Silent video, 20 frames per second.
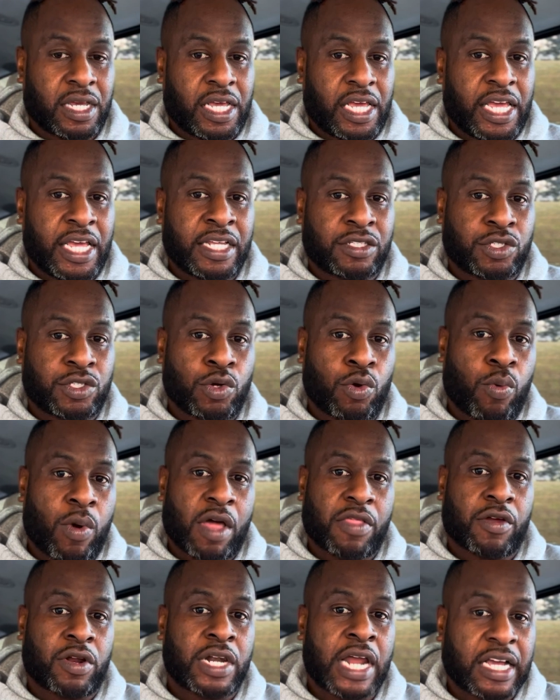into
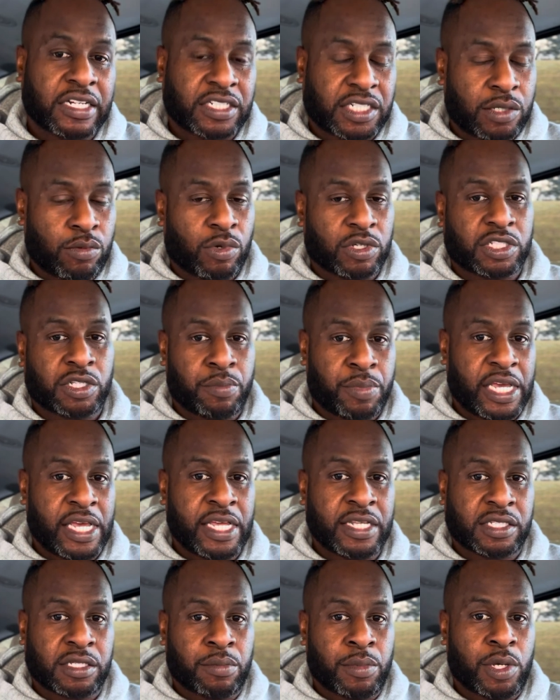whether or not she wants to be
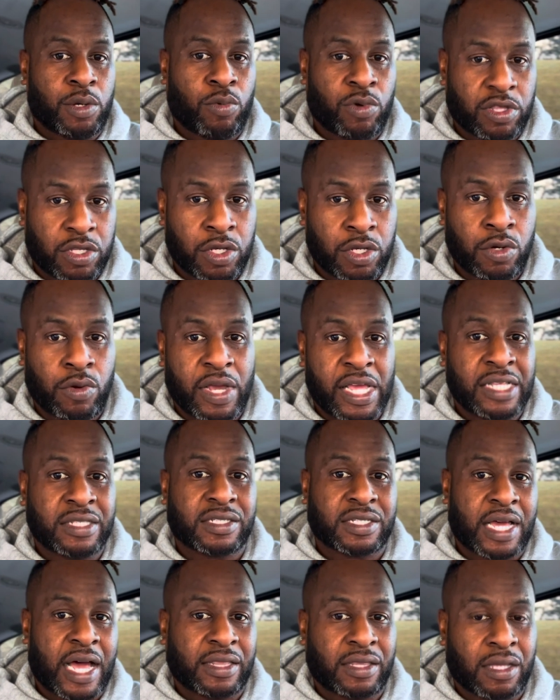intimate with you
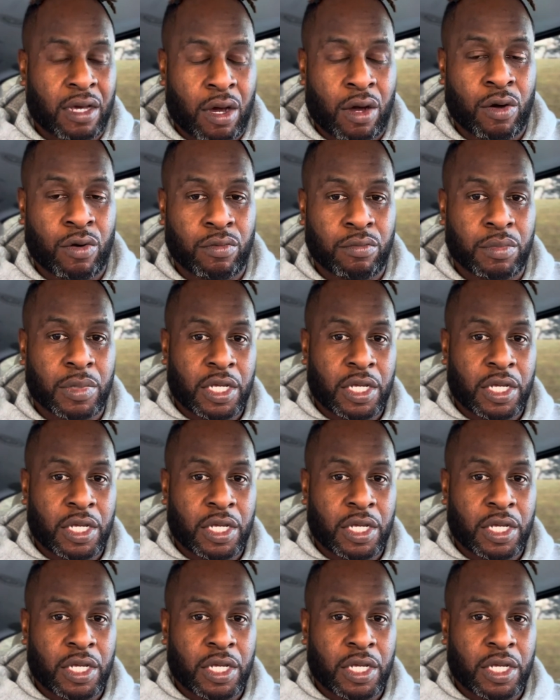inside the home.